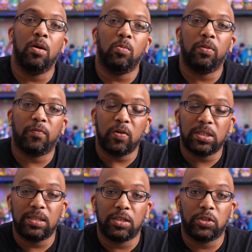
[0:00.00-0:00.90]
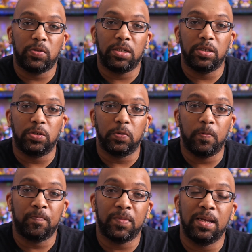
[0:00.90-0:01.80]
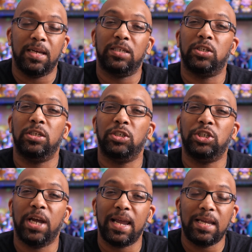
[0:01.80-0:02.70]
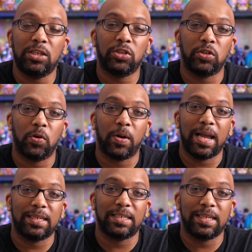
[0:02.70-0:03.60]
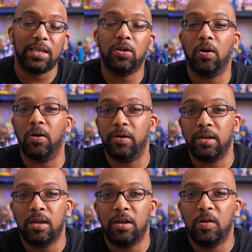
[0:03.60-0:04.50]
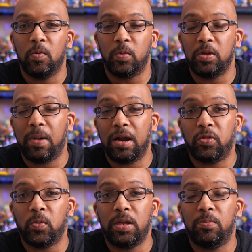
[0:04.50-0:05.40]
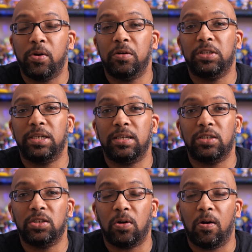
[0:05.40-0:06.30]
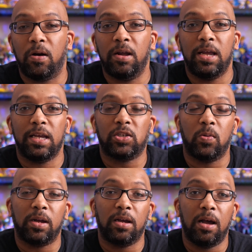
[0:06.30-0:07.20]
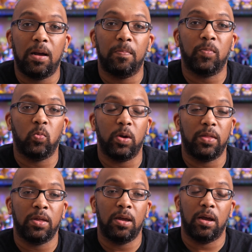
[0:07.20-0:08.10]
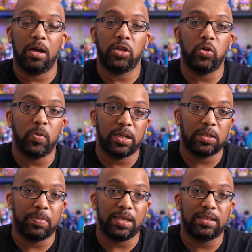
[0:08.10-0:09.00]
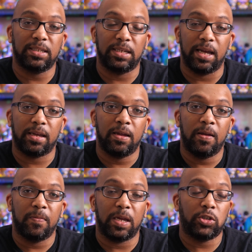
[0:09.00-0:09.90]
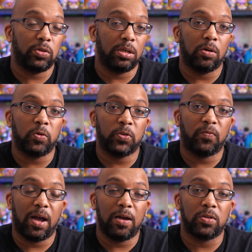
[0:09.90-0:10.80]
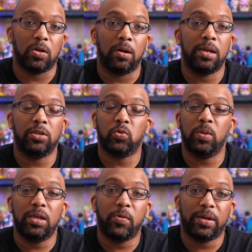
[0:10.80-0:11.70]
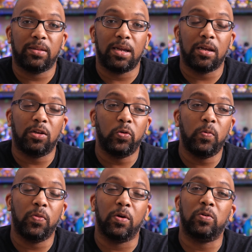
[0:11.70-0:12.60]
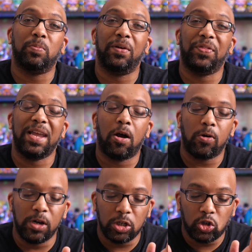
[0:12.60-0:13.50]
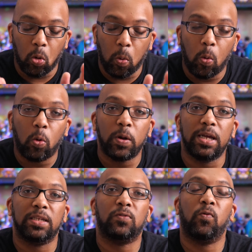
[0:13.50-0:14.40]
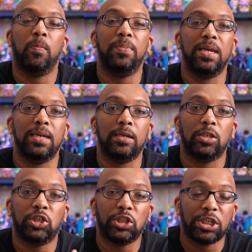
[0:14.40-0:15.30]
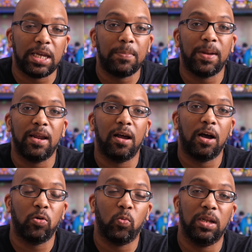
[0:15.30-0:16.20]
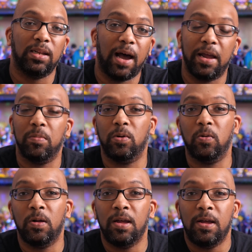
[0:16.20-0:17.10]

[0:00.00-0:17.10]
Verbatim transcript: Well, the first thing that you can do is change your SD card. When you buy a 3D printer, chances are it's going to come with a USB stick that you can load your files on. And it's really great that they include those, but they are notorious for being cheap and unreliable.